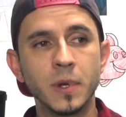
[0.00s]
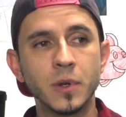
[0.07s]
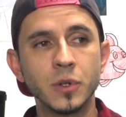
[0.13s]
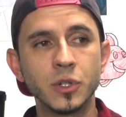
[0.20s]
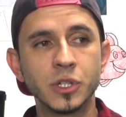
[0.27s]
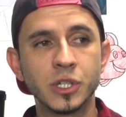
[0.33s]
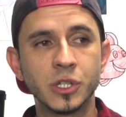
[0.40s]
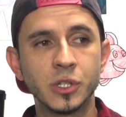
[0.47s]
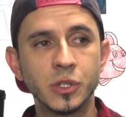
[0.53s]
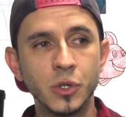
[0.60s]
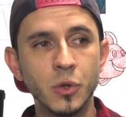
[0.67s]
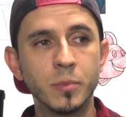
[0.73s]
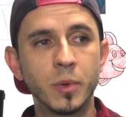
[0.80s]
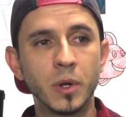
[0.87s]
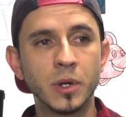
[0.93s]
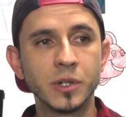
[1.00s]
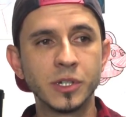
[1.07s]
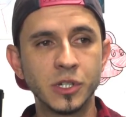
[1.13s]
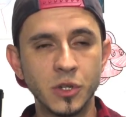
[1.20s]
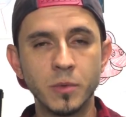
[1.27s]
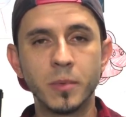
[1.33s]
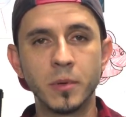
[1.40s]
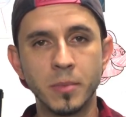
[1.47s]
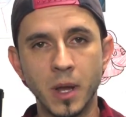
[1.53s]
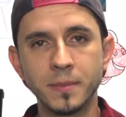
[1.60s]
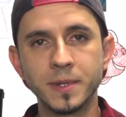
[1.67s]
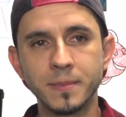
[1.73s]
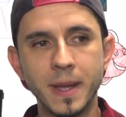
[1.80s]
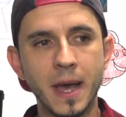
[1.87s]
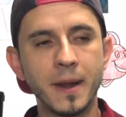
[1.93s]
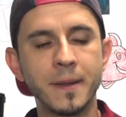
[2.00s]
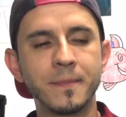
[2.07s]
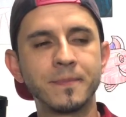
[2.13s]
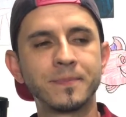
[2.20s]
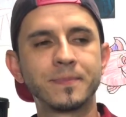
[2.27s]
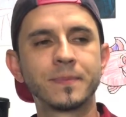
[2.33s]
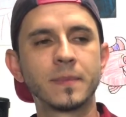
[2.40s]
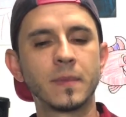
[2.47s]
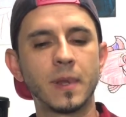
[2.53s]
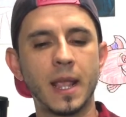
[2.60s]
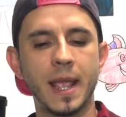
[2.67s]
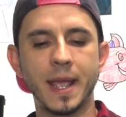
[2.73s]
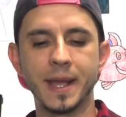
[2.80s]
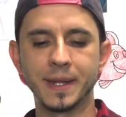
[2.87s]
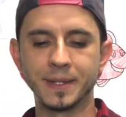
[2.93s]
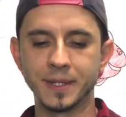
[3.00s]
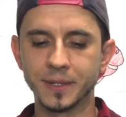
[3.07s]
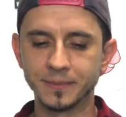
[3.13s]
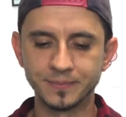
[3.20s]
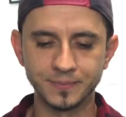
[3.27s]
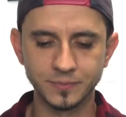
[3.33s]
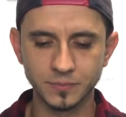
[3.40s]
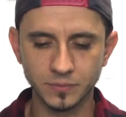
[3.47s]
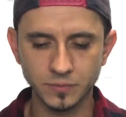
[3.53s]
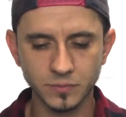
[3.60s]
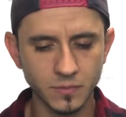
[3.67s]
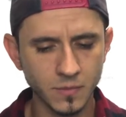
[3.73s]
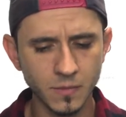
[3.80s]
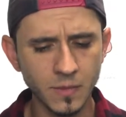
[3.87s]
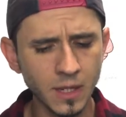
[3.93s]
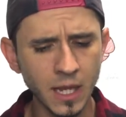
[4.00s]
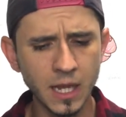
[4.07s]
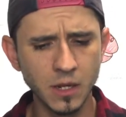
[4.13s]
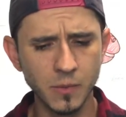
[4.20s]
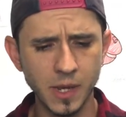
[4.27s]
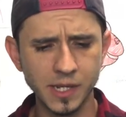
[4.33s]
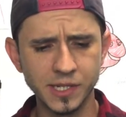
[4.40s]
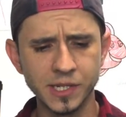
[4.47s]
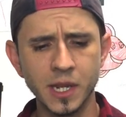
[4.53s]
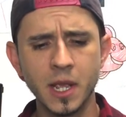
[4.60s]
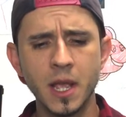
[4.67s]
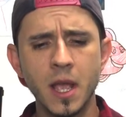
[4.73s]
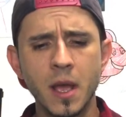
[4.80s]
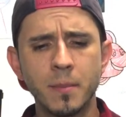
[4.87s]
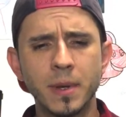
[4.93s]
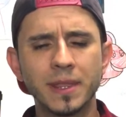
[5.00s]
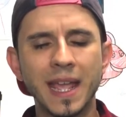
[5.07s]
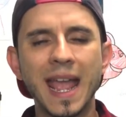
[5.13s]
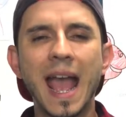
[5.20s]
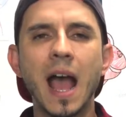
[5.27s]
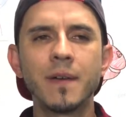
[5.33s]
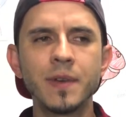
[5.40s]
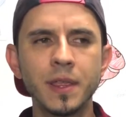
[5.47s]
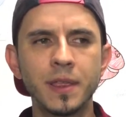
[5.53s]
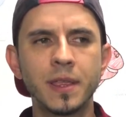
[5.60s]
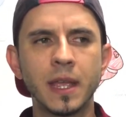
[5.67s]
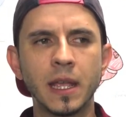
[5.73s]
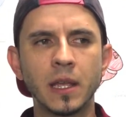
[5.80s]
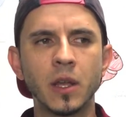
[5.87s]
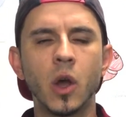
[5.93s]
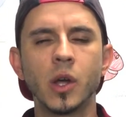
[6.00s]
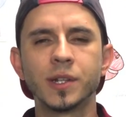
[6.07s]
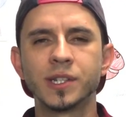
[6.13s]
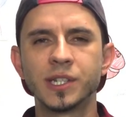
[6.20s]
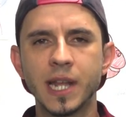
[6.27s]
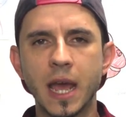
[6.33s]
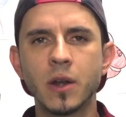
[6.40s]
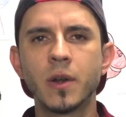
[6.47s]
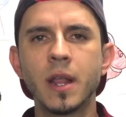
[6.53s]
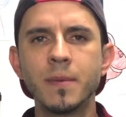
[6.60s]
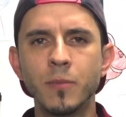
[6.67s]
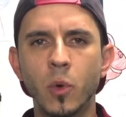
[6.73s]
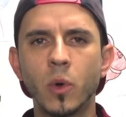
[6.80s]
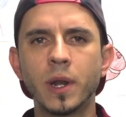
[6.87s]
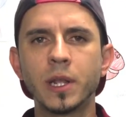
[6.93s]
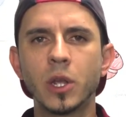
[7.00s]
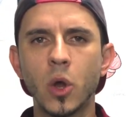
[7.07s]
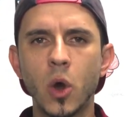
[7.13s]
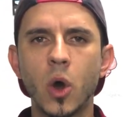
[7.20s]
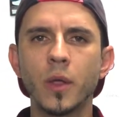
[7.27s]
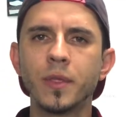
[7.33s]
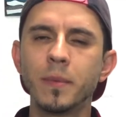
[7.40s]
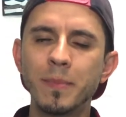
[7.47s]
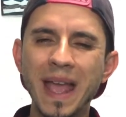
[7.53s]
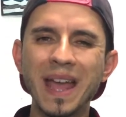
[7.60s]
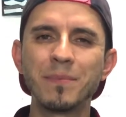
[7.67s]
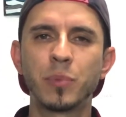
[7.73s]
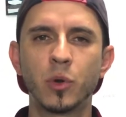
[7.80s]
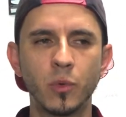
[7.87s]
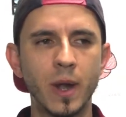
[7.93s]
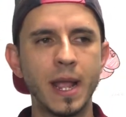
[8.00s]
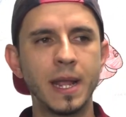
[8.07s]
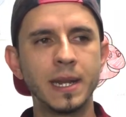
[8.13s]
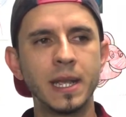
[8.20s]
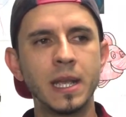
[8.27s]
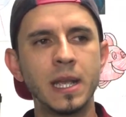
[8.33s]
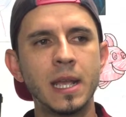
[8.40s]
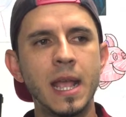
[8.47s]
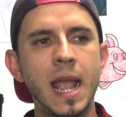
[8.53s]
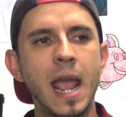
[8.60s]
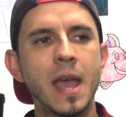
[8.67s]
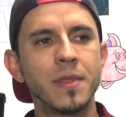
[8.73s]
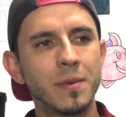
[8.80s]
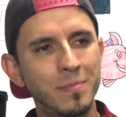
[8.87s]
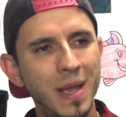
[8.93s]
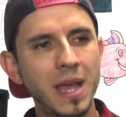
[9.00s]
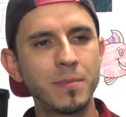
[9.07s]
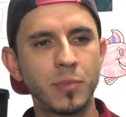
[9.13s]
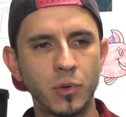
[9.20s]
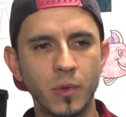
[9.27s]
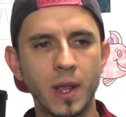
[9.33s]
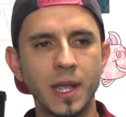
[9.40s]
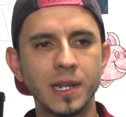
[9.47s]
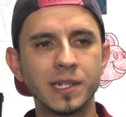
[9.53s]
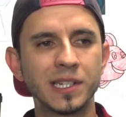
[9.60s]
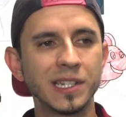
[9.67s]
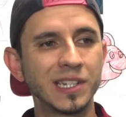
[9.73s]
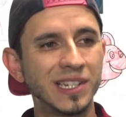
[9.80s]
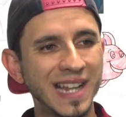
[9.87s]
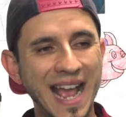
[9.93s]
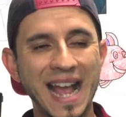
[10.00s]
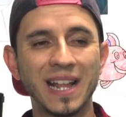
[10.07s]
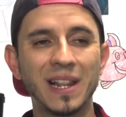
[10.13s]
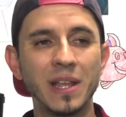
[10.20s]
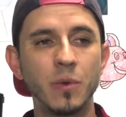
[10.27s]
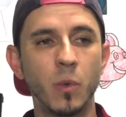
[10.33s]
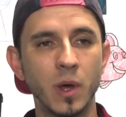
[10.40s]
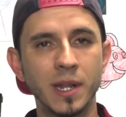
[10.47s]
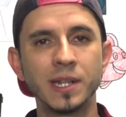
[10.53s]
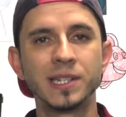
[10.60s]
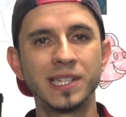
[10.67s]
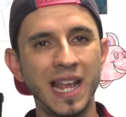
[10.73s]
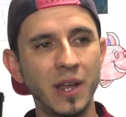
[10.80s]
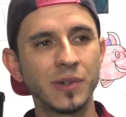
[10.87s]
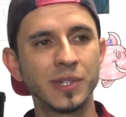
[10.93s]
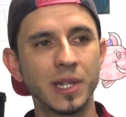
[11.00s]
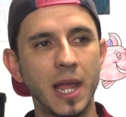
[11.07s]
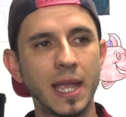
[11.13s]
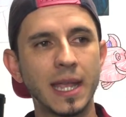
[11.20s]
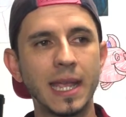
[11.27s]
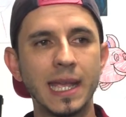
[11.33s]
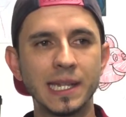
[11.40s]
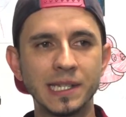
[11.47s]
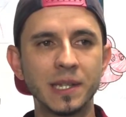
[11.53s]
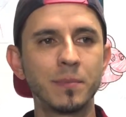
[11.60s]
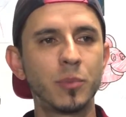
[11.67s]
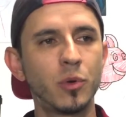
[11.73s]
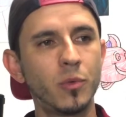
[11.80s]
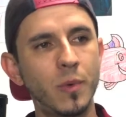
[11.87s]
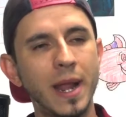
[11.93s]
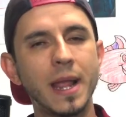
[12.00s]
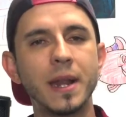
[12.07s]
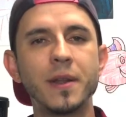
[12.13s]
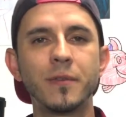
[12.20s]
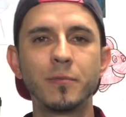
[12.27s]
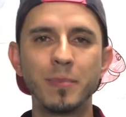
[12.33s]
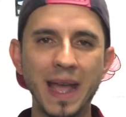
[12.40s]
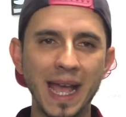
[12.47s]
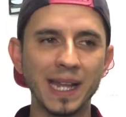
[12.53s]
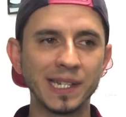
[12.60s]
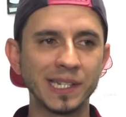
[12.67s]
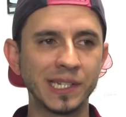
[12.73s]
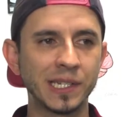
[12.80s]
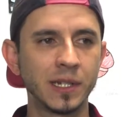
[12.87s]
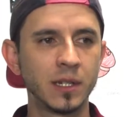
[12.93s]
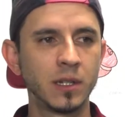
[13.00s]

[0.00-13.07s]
super, super bummed about it. And anyways, but they have a thing on Saturday morning called the Pet Parade. And the Pet Parade is exactly what it sounds like. It's a parade of pets